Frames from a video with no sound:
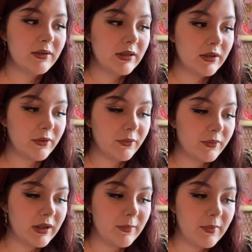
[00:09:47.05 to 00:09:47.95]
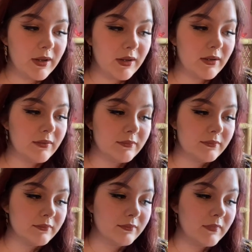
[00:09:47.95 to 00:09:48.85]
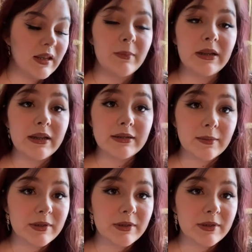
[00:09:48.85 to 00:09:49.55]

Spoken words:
you know, keeping things up